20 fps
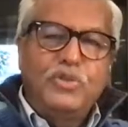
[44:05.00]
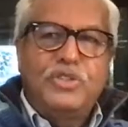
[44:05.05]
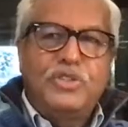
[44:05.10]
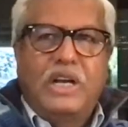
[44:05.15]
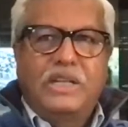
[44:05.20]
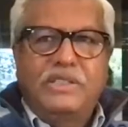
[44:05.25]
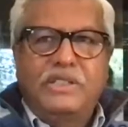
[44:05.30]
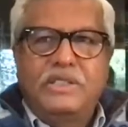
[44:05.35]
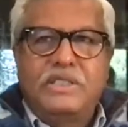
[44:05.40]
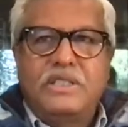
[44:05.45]
to
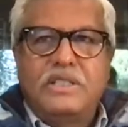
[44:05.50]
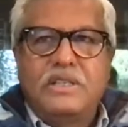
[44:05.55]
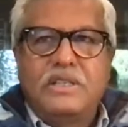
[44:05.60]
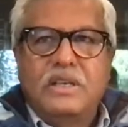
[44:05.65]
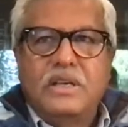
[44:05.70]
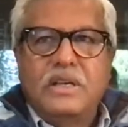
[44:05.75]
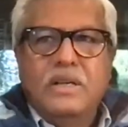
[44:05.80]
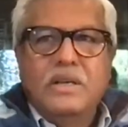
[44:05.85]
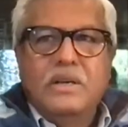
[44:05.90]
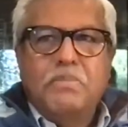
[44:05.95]

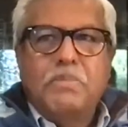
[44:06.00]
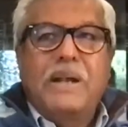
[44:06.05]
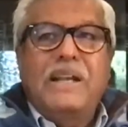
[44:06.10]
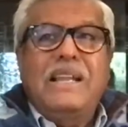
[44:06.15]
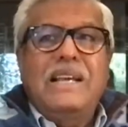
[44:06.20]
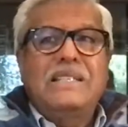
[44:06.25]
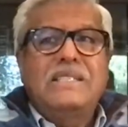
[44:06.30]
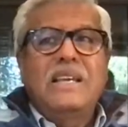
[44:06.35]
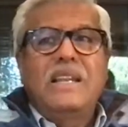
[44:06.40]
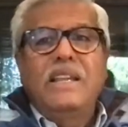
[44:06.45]
judges,
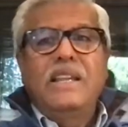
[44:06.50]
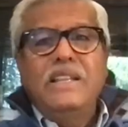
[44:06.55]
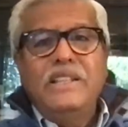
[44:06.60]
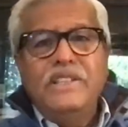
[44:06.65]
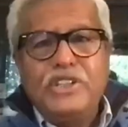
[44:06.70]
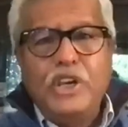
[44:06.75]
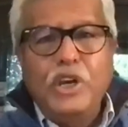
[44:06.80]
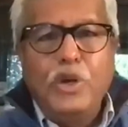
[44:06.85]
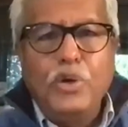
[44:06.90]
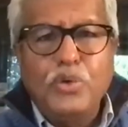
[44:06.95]
but as an
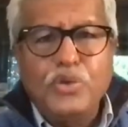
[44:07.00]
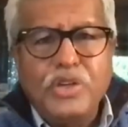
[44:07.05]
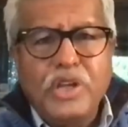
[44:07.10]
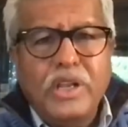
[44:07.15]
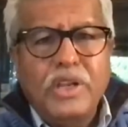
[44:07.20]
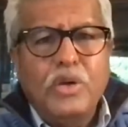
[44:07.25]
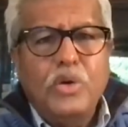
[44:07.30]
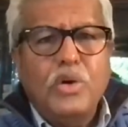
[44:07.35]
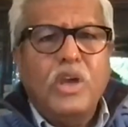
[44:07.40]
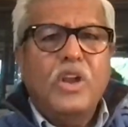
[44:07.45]

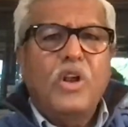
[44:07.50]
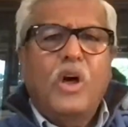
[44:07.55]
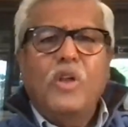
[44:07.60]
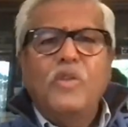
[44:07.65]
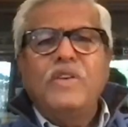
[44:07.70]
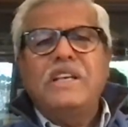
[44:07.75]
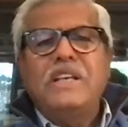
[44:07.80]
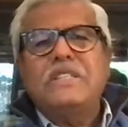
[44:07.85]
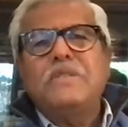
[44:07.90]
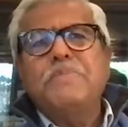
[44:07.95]
institution, you can
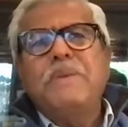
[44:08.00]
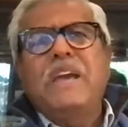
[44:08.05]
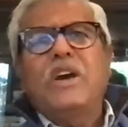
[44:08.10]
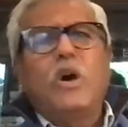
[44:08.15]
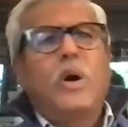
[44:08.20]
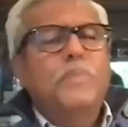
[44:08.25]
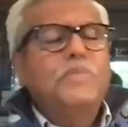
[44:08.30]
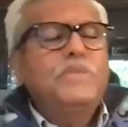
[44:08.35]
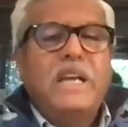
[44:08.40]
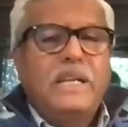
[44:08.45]
always make
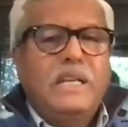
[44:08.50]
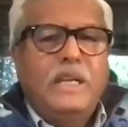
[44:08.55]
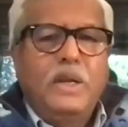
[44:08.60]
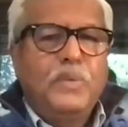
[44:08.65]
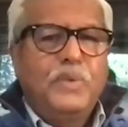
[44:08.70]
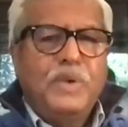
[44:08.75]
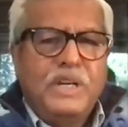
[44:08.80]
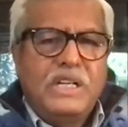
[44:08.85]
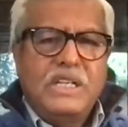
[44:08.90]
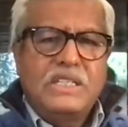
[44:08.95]

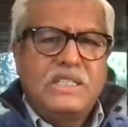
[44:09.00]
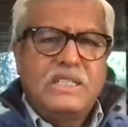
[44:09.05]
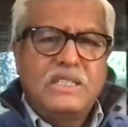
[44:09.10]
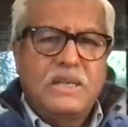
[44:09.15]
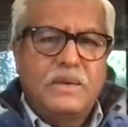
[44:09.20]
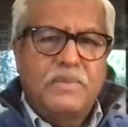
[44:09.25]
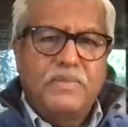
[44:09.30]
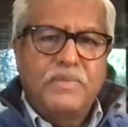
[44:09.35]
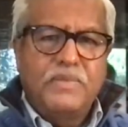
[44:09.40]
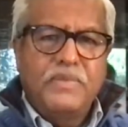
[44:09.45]
objective
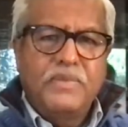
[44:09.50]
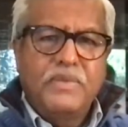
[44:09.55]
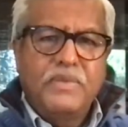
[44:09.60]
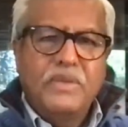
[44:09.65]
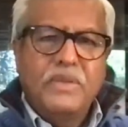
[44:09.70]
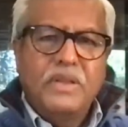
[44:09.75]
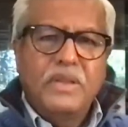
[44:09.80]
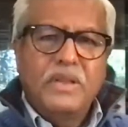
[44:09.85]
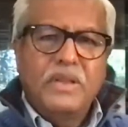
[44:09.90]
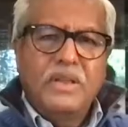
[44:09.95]
criticism.
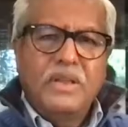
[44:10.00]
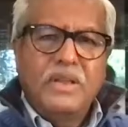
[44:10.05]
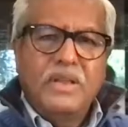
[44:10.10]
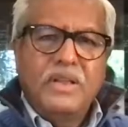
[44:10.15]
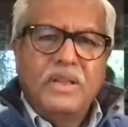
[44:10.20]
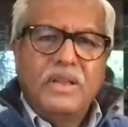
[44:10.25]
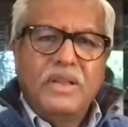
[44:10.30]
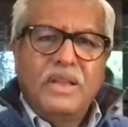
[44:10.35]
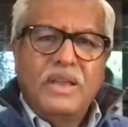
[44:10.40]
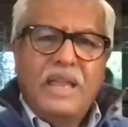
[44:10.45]

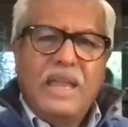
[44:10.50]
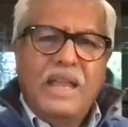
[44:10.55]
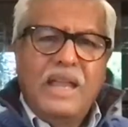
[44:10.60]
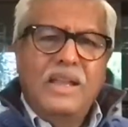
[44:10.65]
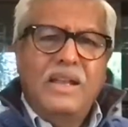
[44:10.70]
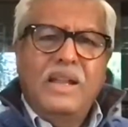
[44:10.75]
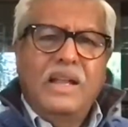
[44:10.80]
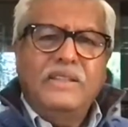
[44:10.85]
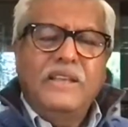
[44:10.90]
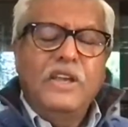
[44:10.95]

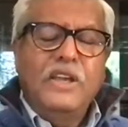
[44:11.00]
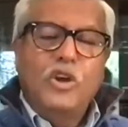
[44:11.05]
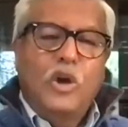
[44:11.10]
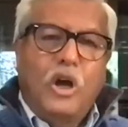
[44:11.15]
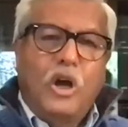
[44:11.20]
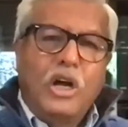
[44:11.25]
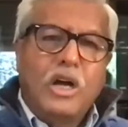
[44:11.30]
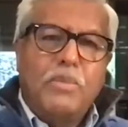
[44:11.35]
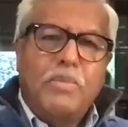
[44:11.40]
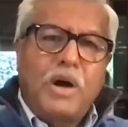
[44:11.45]
And nothing
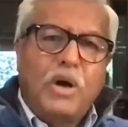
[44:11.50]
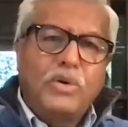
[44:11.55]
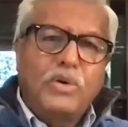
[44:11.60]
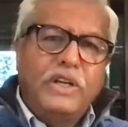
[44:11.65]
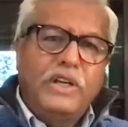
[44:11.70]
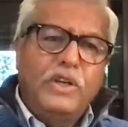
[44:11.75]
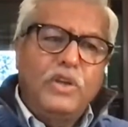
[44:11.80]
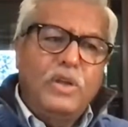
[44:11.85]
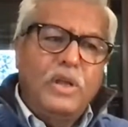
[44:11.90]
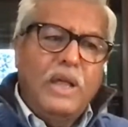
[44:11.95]
wrong about
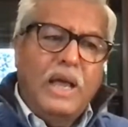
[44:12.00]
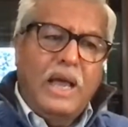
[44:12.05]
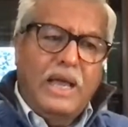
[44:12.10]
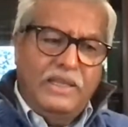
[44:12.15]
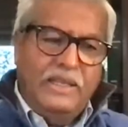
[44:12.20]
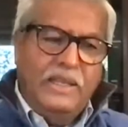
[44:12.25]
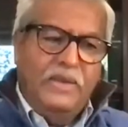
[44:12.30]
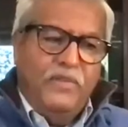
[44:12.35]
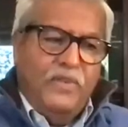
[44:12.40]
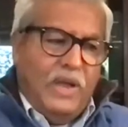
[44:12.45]
it. I
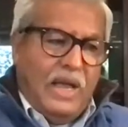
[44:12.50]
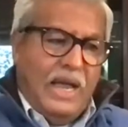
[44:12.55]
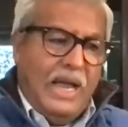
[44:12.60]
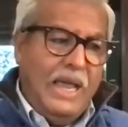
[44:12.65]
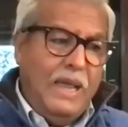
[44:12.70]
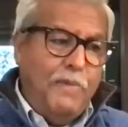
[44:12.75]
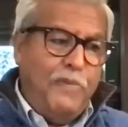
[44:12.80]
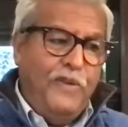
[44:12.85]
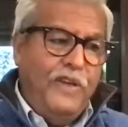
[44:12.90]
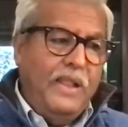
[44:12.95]

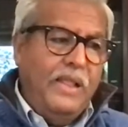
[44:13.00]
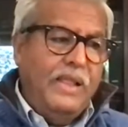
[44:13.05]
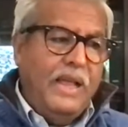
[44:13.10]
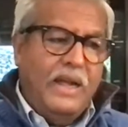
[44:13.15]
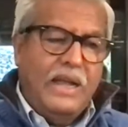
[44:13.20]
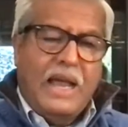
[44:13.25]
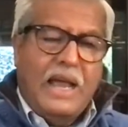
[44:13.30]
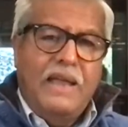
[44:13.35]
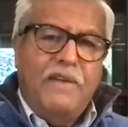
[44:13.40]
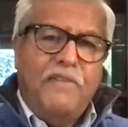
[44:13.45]
feel
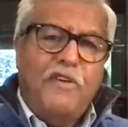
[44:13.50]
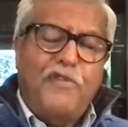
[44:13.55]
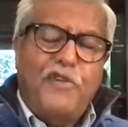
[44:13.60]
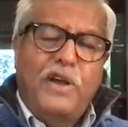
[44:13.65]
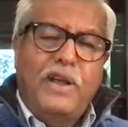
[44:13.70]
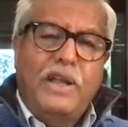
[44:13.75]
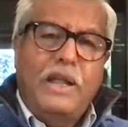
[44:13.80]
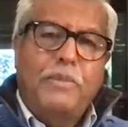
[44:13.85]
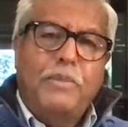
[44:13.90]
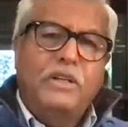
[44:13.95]
that I have a
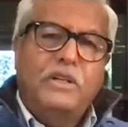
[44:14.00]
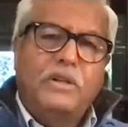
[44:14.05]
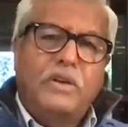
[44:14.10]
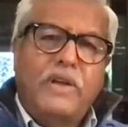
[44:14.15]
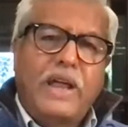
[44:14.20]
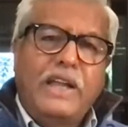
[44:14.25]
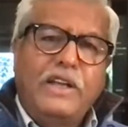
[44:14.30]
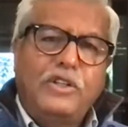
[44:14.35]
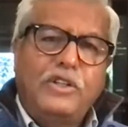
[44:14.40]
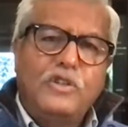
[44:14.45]
fundamental
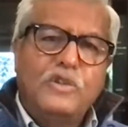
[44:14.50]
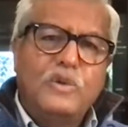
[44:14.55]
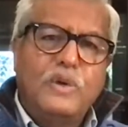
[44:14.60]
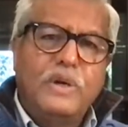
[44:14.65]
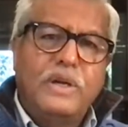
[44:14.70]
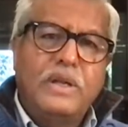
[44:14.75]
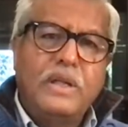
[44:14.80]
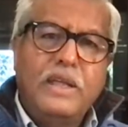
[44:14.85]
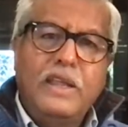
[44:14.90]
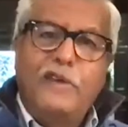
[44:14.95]
right to do
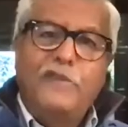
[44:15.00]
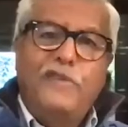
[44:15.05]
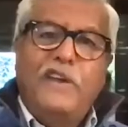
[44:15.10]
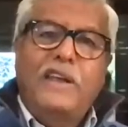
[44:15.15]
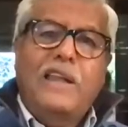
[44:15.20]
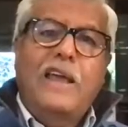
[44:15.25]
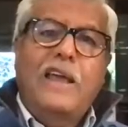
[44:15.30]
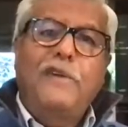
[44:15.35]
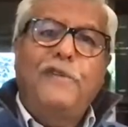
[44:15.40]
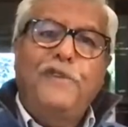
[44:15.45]
it. In
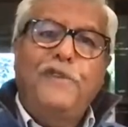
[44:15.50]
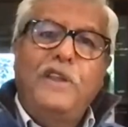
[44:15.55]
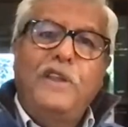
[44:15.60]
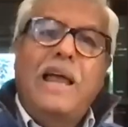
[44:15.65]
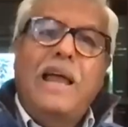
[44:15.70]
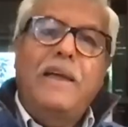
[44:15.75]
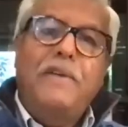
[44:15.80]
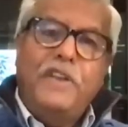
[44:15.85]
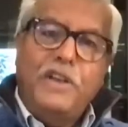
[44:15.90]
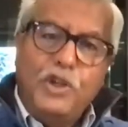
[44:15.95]
fact, I feel
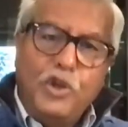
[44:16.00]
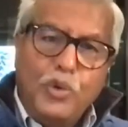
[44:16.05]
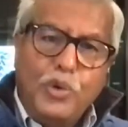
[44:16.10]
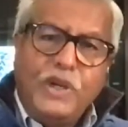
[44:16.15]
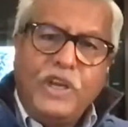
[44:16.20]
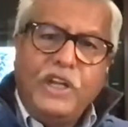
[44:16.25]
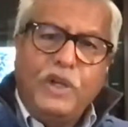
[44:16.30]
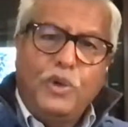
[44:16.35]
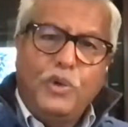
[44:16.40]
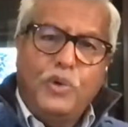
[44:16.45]
I have a
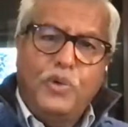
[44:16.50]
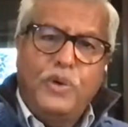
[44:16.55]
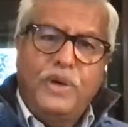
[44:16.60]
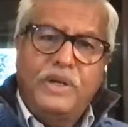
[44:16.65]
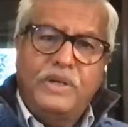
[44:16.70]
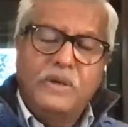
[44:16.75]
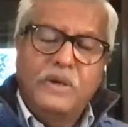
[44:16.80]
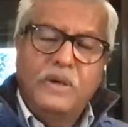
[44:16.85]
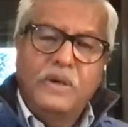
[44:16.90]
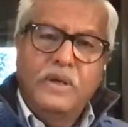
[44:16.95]
duty to do
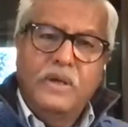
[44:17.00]
it.